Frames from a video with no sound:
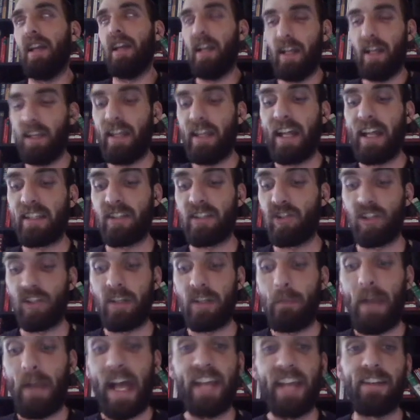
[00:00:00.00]
that's just a
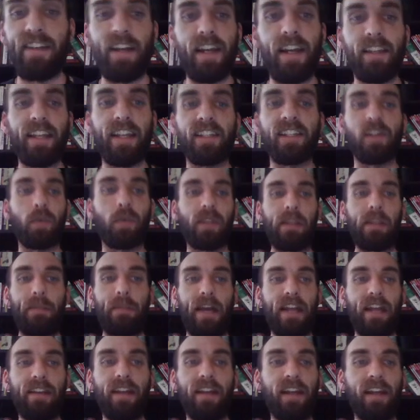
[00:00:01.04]
bad day. That's a really bad
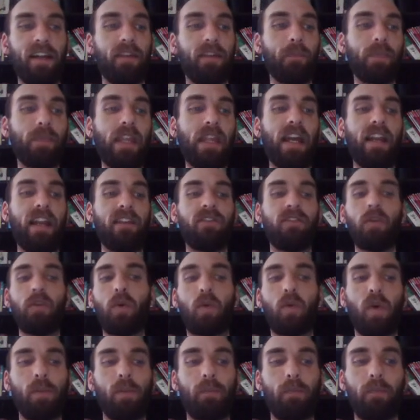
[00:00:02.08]
day. And if you
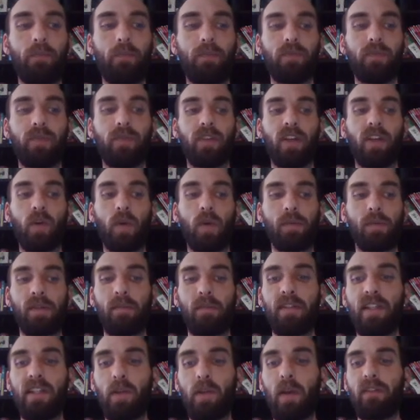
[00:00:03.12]
equip something
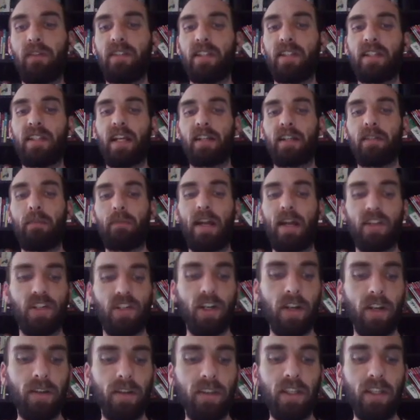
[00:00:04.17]
that you haven't detected magic
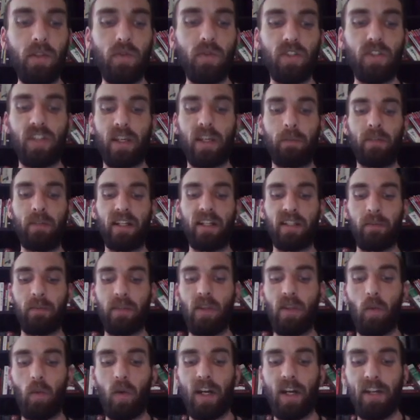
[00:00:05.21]
on, that you just like picked up in the
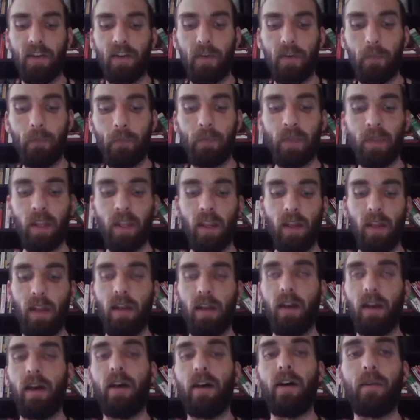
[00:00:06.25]
wild,
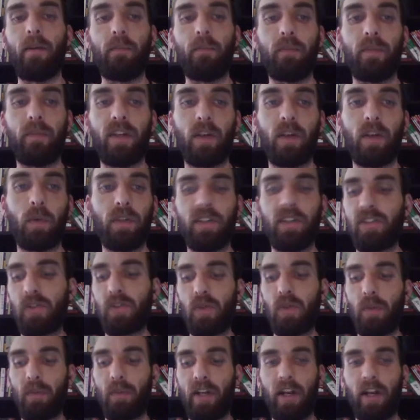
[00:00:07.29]
it'll really screw
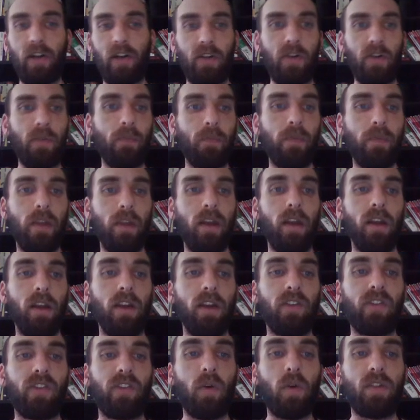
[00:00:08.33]
up your character.
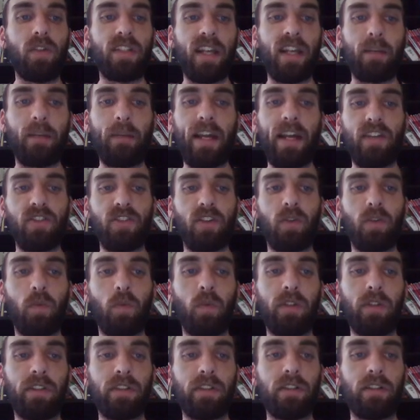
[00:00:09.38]
So detect magic
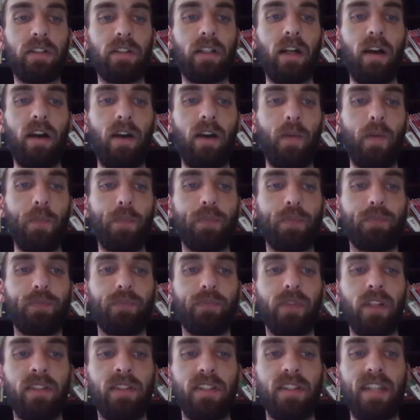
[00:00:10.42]
will
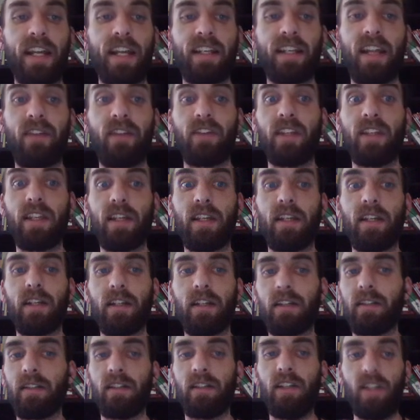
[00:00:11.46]
detect everything.
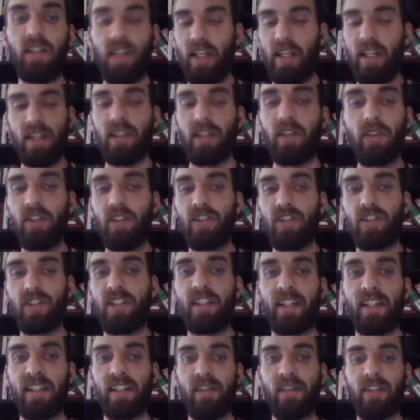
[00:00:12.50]
It literally just
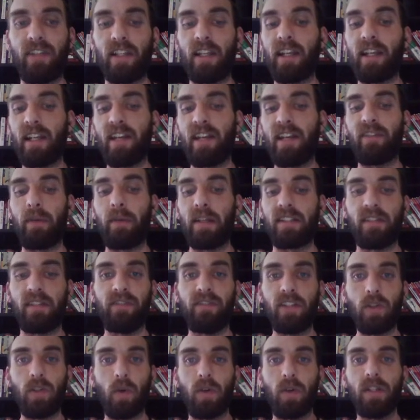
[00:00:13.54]
detects everything, like in everybody's
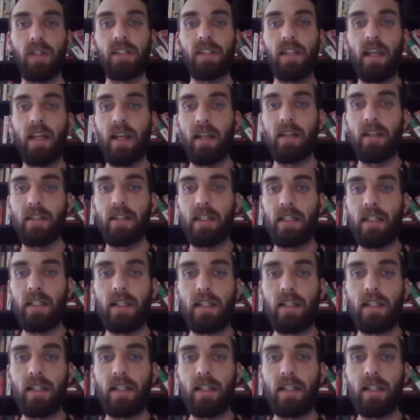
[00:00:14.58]
inventories and in